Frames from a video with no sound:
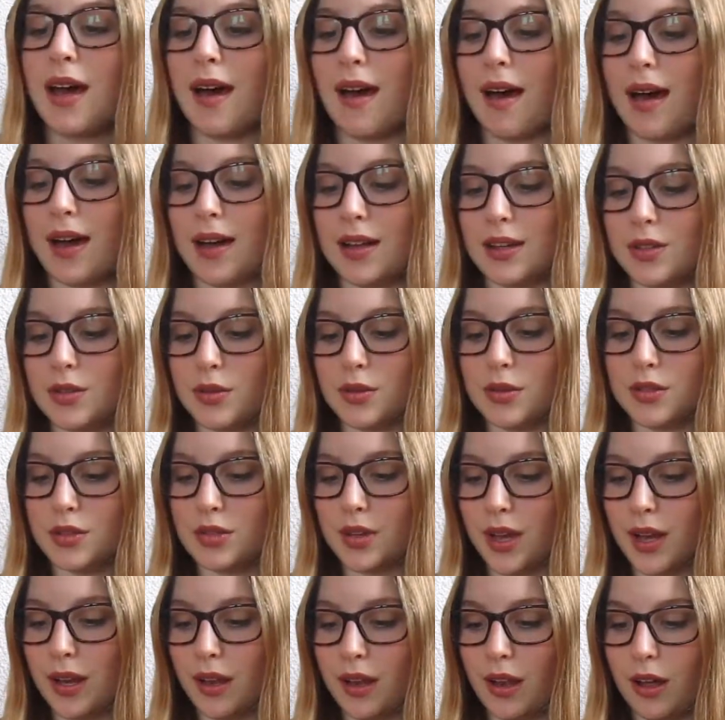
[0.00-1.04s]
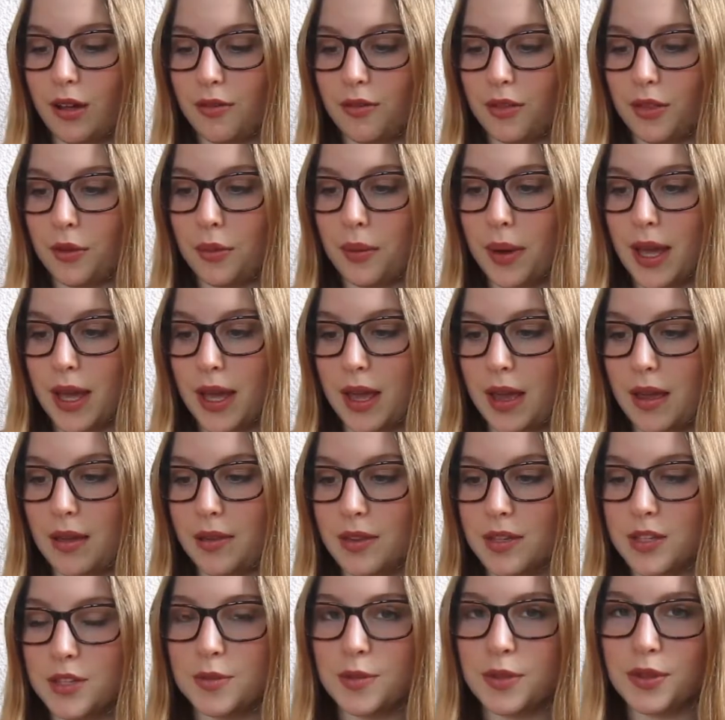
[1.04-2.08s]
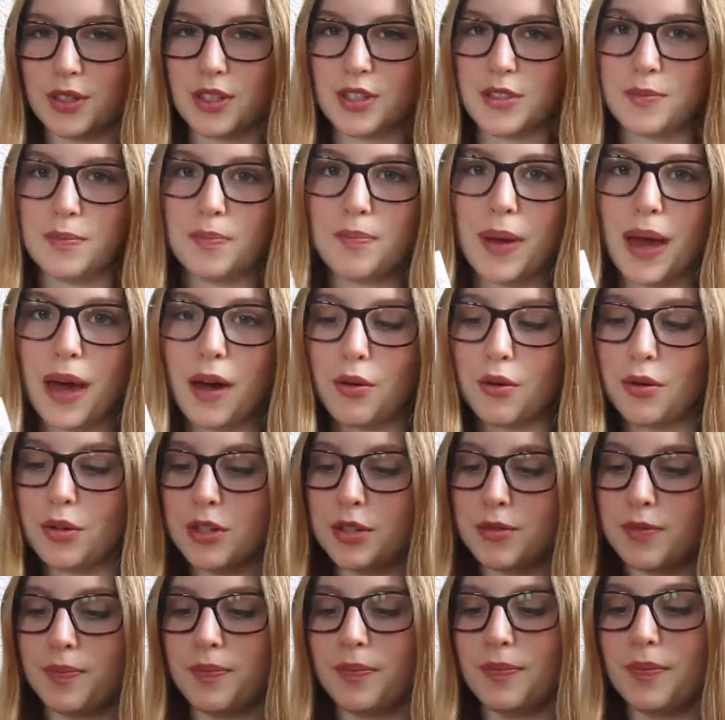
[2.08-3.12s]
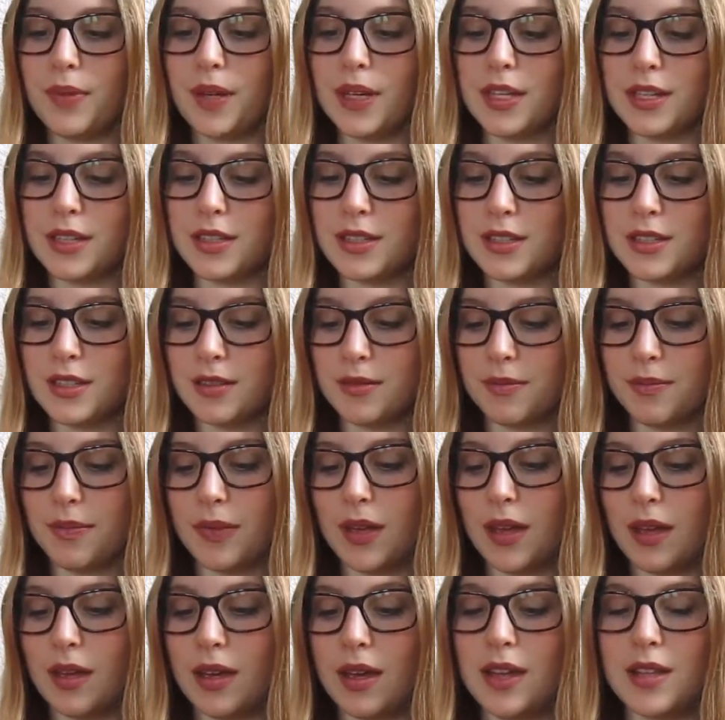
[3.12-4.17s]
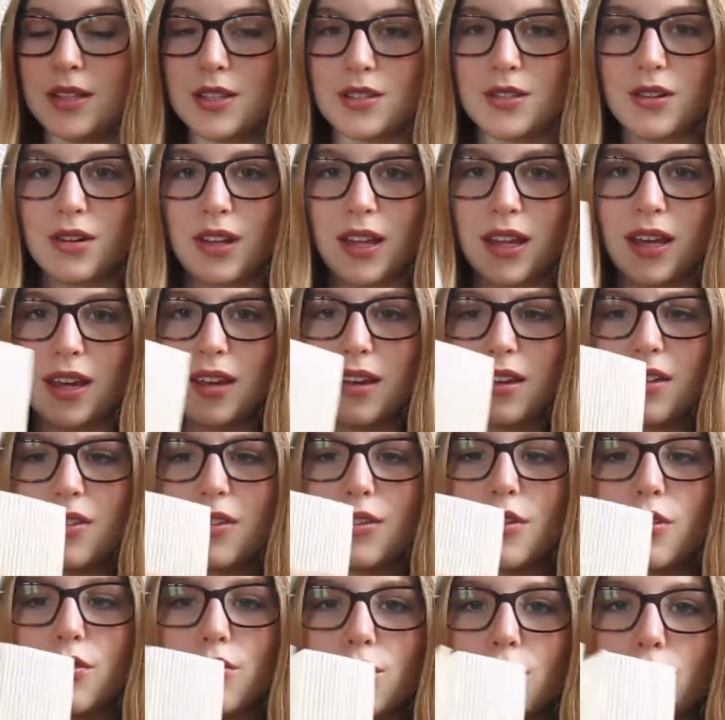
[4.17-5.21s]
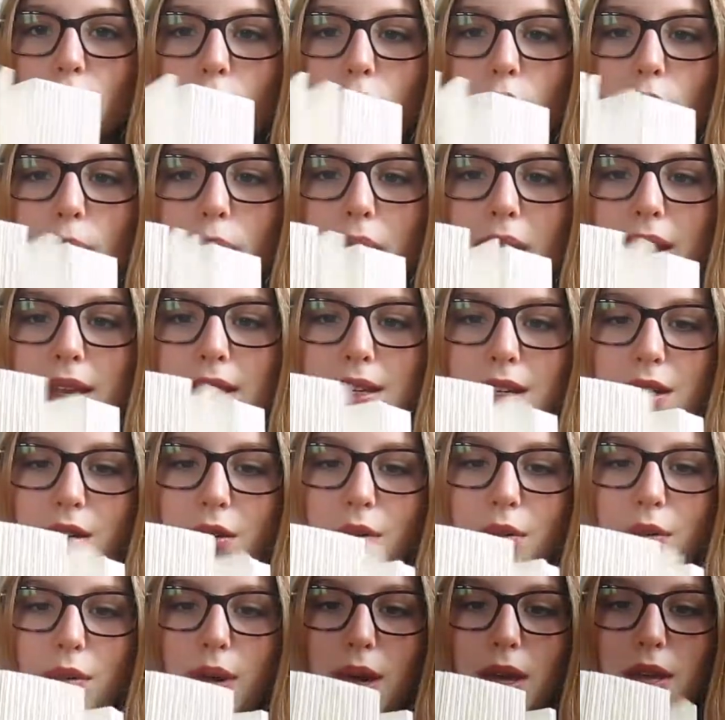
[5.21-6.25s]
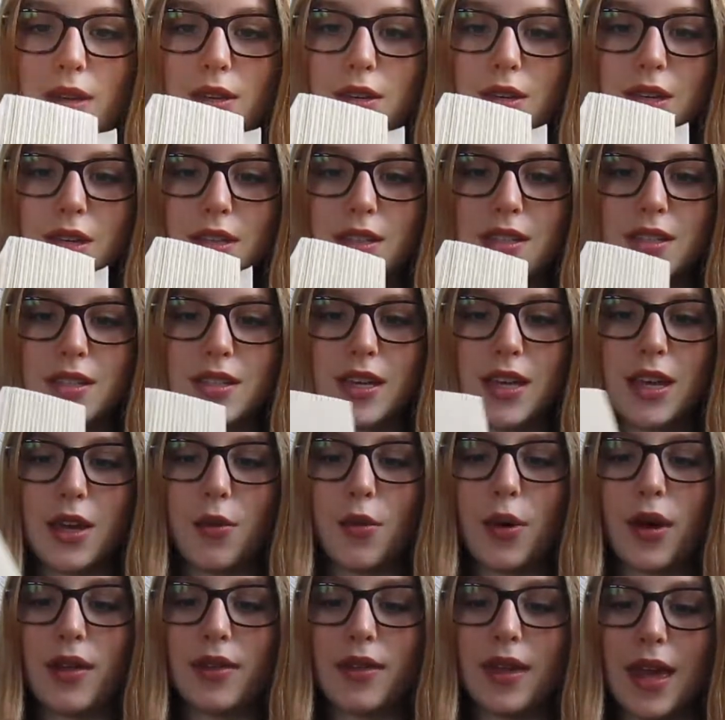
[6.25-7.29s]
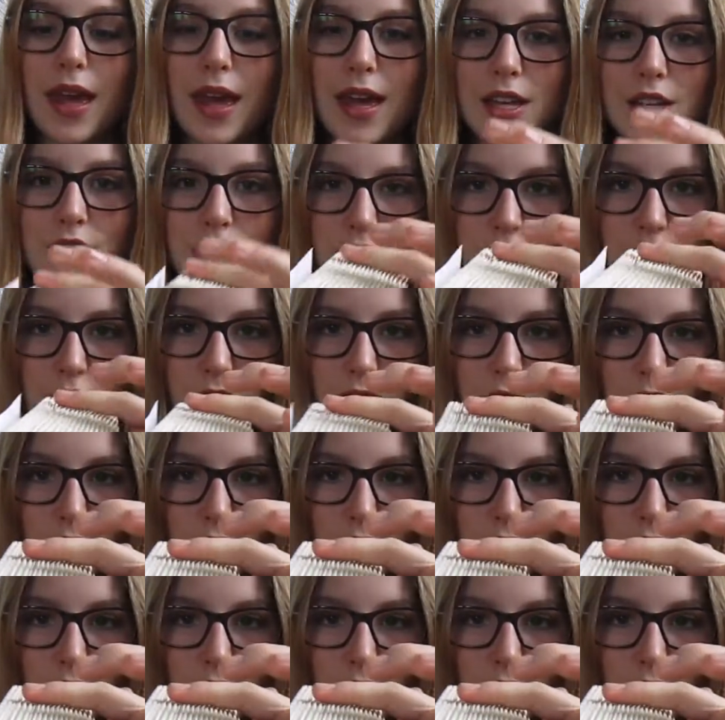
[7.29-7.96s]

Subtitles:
And also I love the way this book is bound, because it's got like the raw binding where you can see where the edges